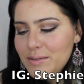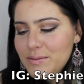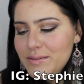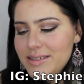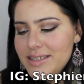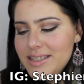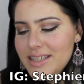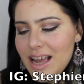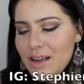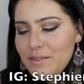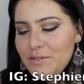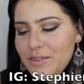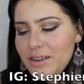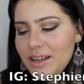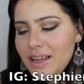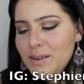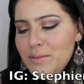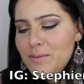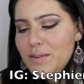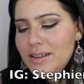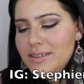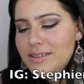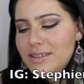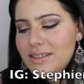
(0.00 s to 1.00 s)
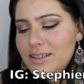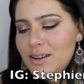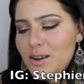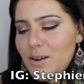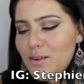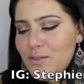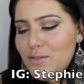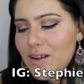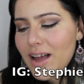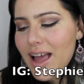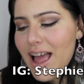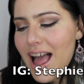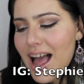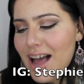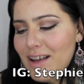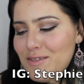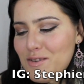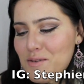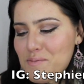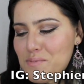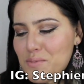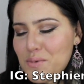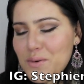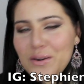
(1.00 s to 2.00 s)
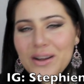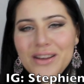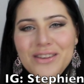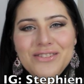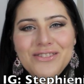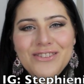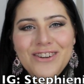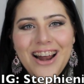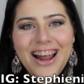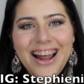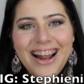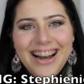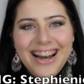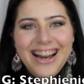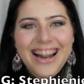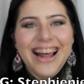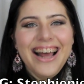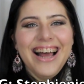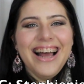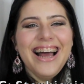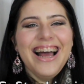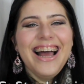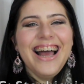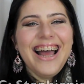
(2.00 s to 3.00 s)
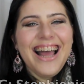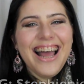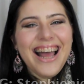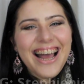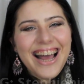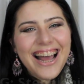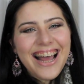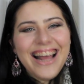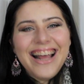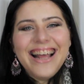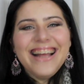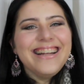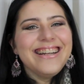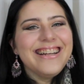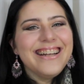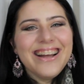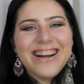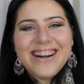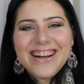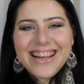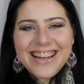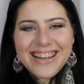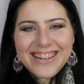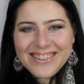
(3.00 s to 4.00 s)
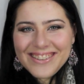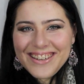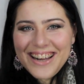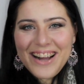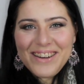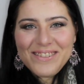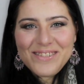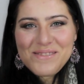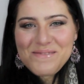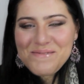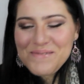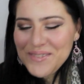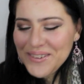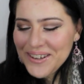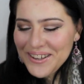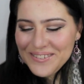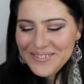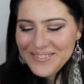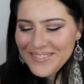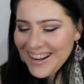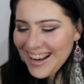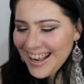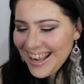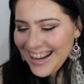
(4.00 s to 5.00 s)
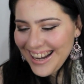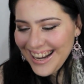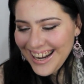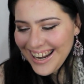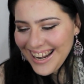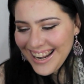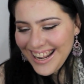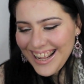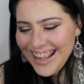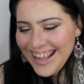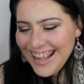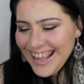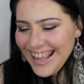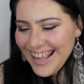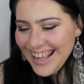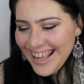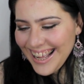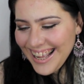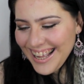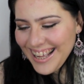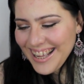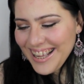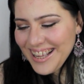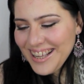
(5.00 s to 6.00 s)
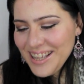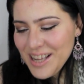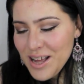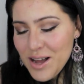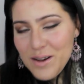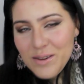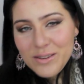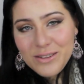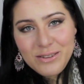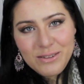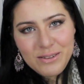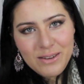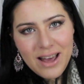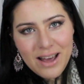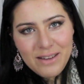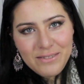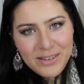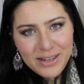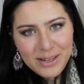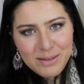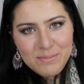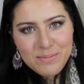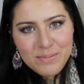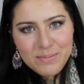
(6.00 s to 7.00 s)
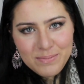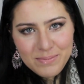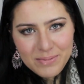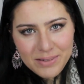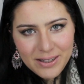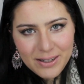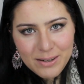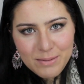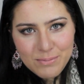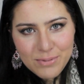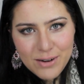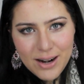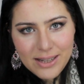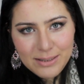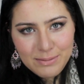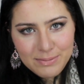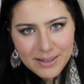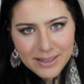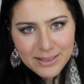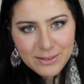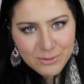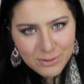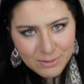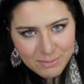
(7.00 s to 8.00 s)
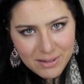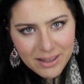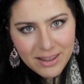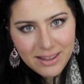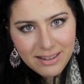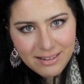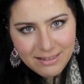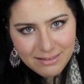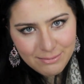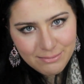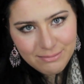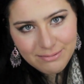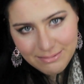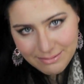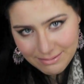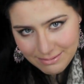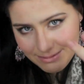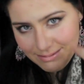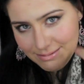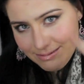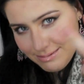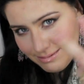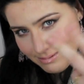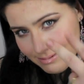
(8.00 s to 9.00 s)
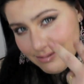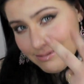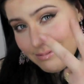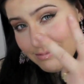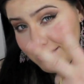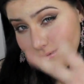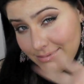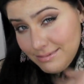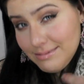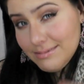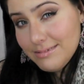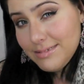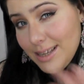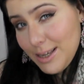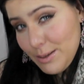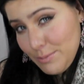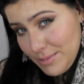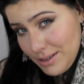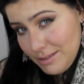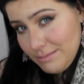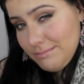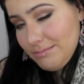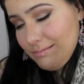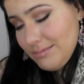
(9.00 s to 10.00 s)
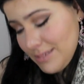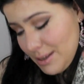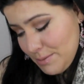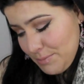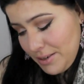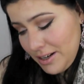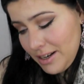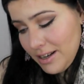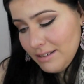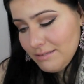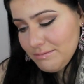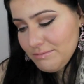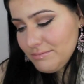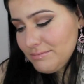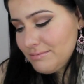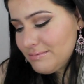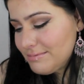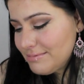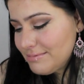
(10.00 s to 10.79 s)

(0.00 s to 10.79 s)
Stephanie wants to know if I have a boyfriend. No, I don't have a boyfriend. Do you have any, prospects for me though? Come on, let me know.